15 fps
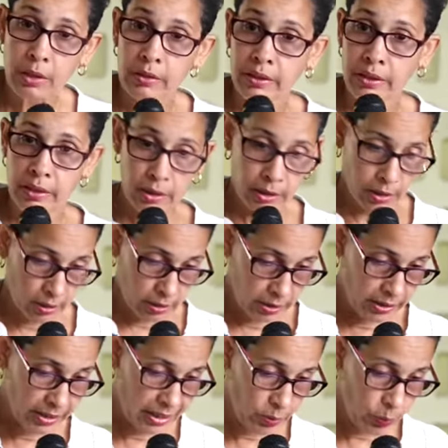the
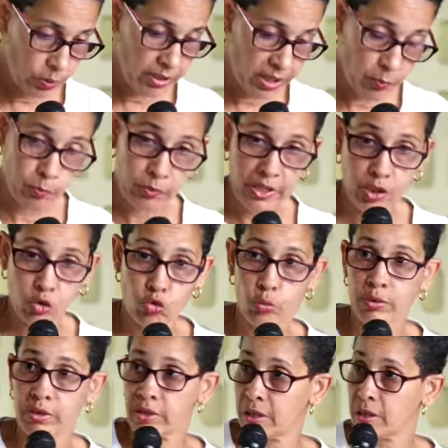CLA will be
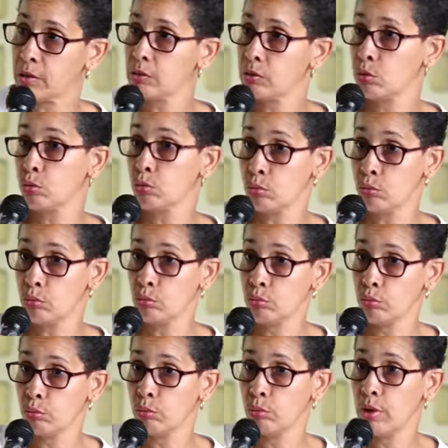distributed to
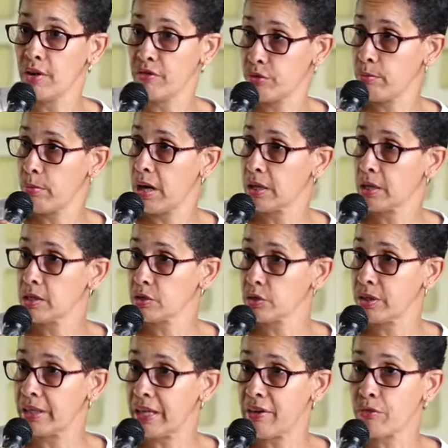everybody so
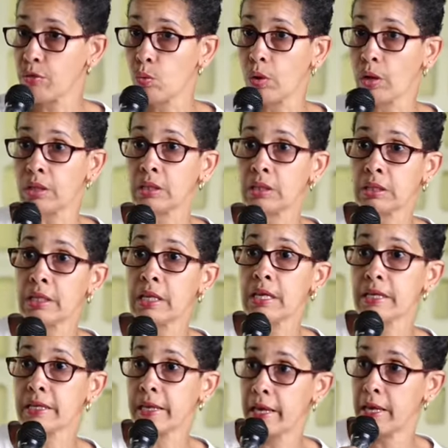that everyone
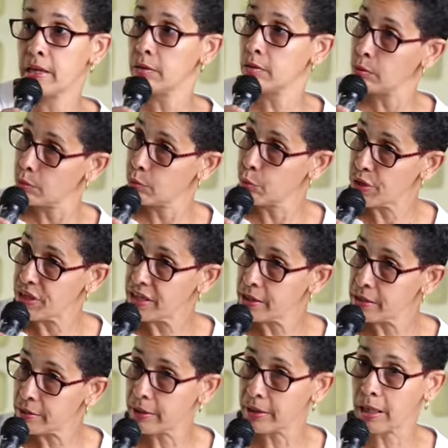can
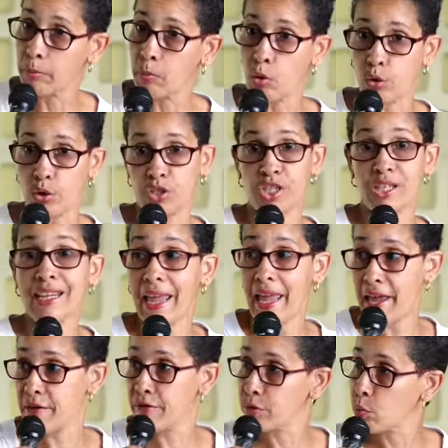read, and I'm urging
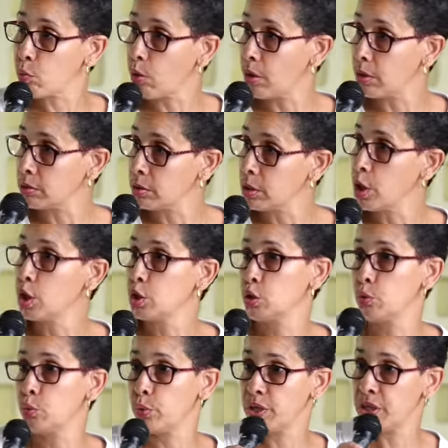everyone
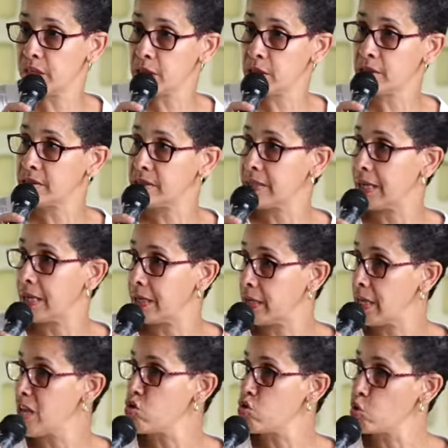to read the CLA
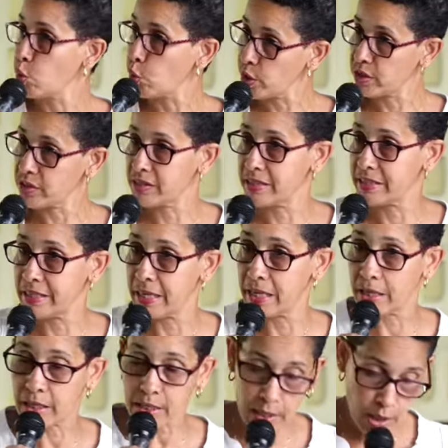and know your
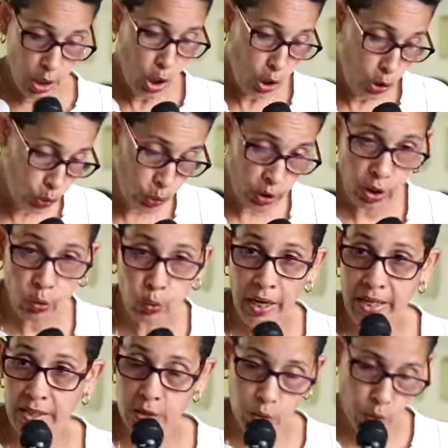CLA, know your
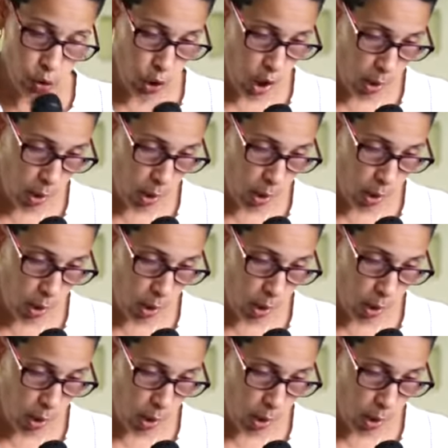rights, know your